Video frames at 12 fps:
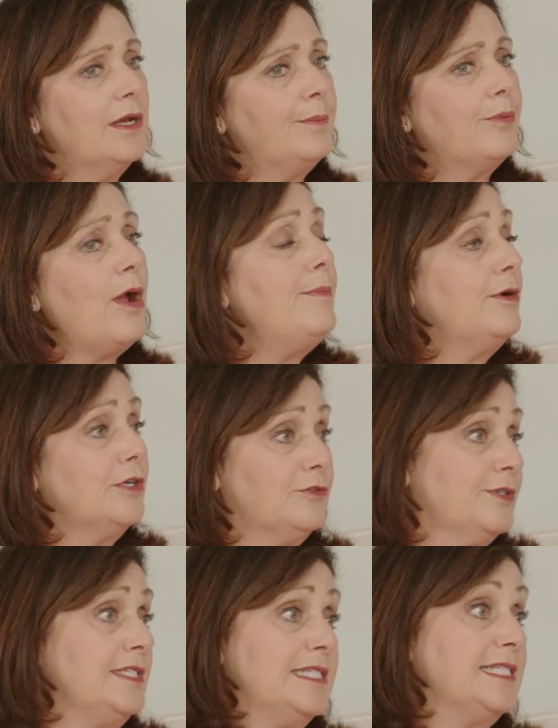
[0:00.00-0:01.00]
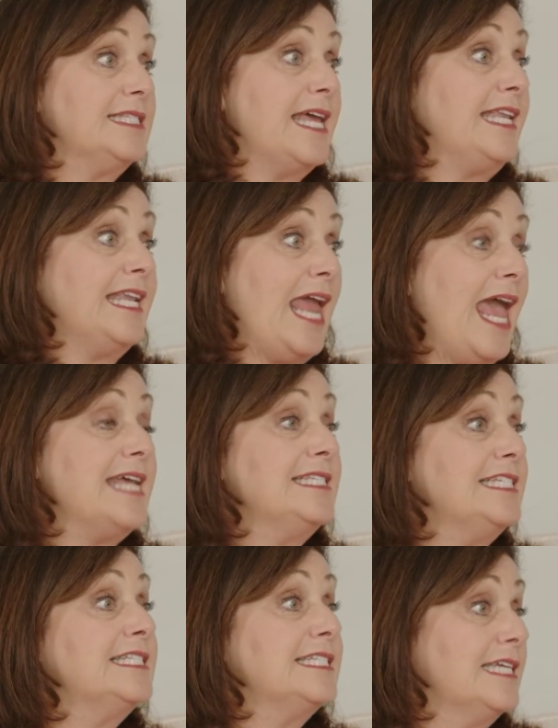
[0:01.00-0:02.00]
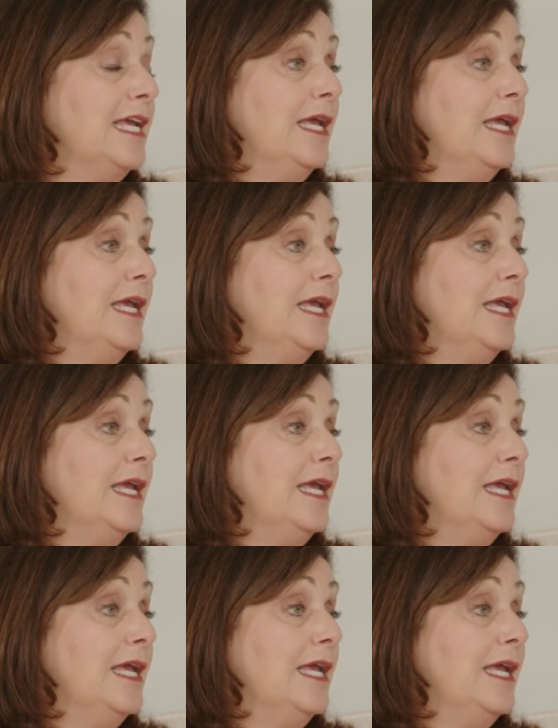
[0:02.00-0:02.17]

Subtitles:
primary reasons, that it hasn't